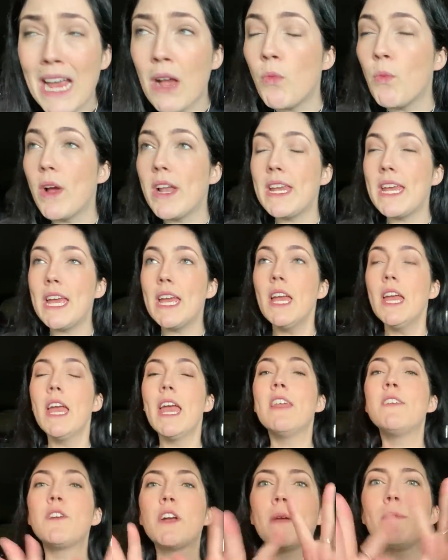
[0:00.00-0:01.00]
When he, in
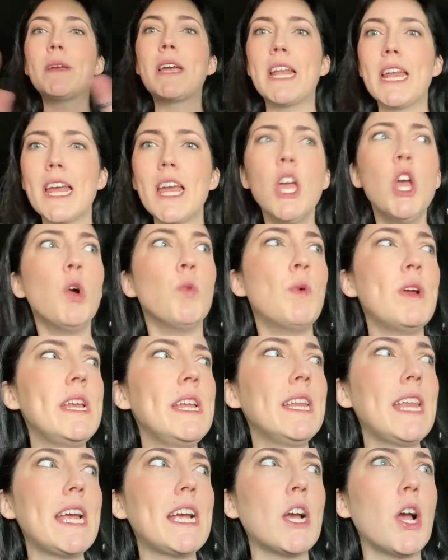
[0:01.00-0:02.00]
the very beginning, when he
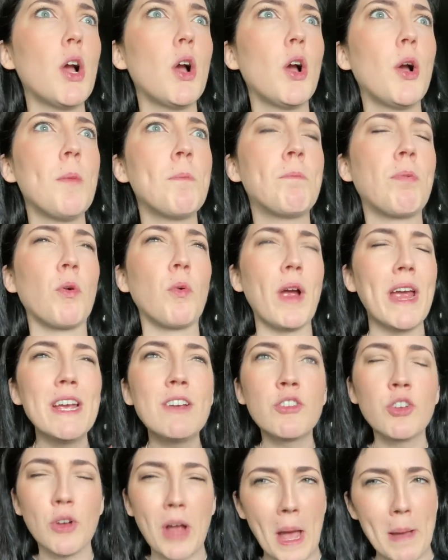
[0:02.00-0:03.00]
like
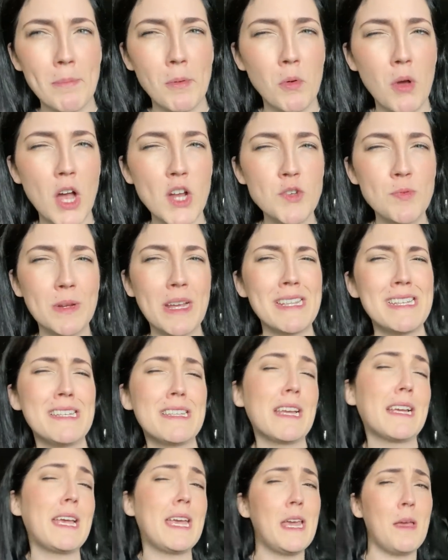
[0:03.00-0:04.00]
breaks her Apple Watch because he's
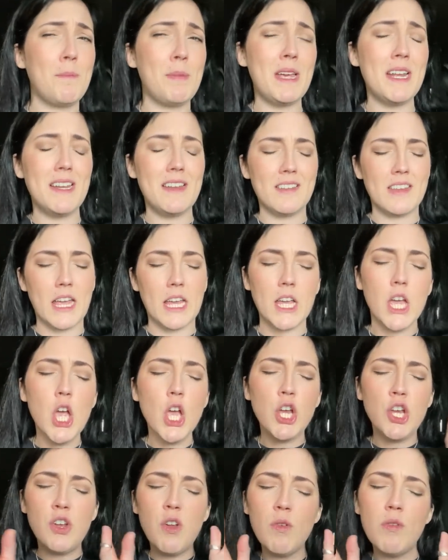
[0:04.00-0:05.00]
like a hippie and he's like,
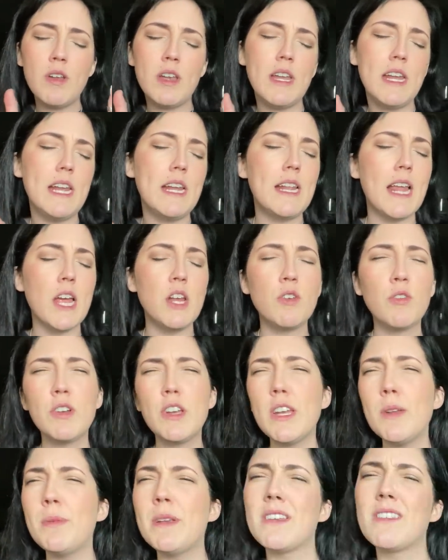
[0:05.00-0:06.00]
you don't need that. You don't
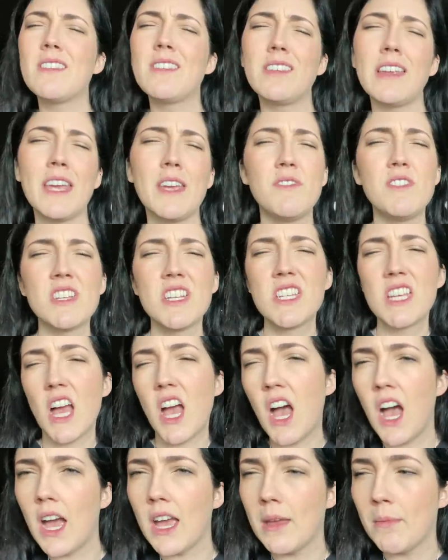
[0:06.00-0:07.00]
need to be a slave to
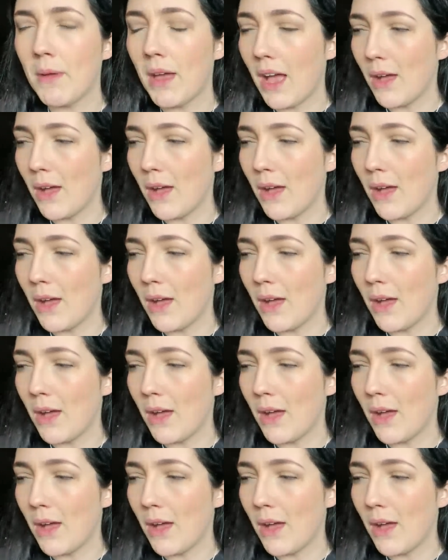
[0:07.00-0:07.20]
time.